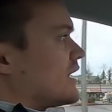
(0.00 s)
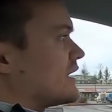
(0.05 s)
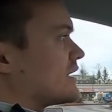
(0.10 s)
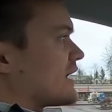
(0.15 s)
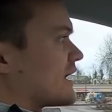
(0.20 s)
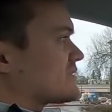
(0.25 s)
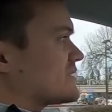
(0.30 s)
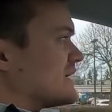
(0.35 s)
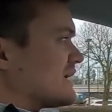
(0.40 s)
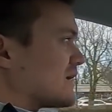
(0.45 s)

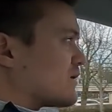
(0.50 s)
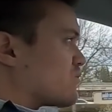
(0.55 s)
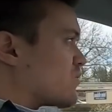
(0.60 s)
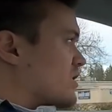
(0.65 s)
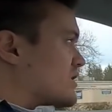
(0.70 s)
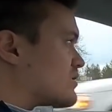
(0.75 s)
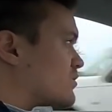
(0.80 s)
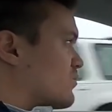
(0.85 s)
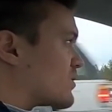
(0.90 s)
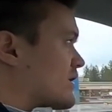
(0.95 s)
And I think
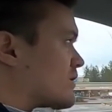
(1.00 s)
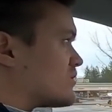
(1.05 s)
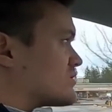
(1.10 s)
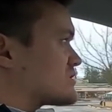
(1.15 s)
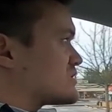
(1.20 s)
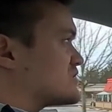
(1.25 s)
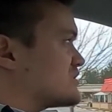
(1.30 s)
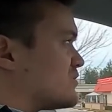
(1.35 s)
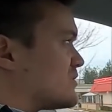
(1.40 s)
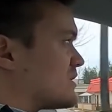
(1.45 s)
what
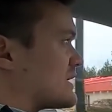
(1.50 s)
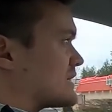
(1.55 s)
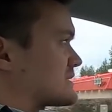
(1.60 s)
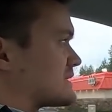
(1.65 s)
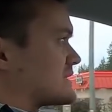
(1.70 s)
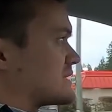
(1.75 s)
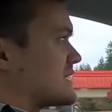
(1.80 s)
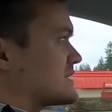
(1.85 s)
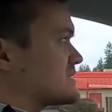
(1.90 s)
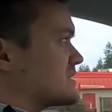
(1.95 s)
it's doing
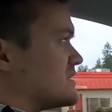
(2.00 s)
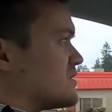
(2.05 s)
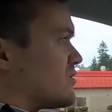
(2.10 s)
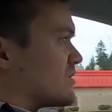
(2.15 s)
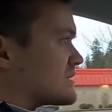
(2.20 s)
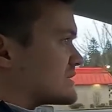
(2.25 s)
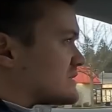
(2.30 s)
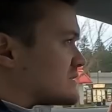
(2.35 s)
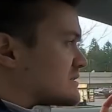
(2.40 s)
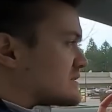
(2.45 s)
is it doesn't
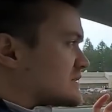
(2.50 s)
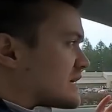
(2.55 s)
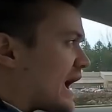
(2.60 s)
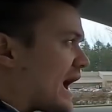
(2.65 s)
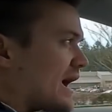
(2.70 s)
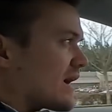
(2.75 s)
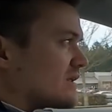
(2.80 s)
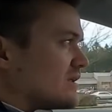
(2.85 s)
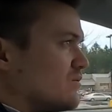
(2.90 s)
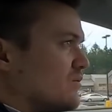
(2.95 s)
know
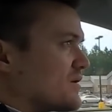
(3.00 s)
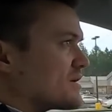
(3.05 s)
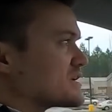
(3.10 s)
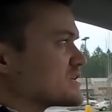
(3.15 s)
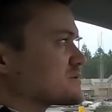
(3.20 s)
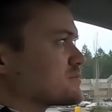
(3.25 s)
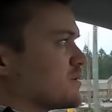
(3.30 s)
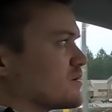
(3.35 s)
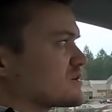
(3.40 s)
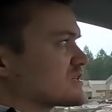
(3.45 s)
exactly what
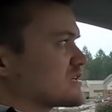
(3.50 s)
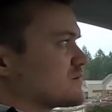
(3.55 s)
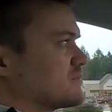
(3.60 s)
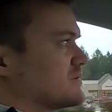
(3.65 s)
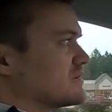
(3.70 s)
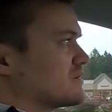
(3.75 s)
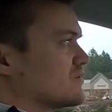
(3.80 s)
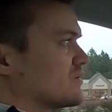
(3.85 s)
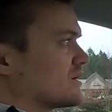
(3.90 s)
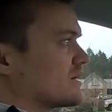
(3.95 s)
it's supposed to
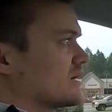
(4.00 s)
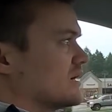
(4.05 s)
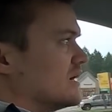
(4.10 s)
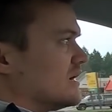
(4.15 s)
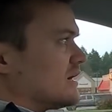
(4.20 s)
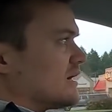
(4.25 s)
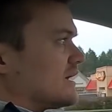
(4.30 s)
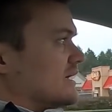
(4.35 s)
be doing.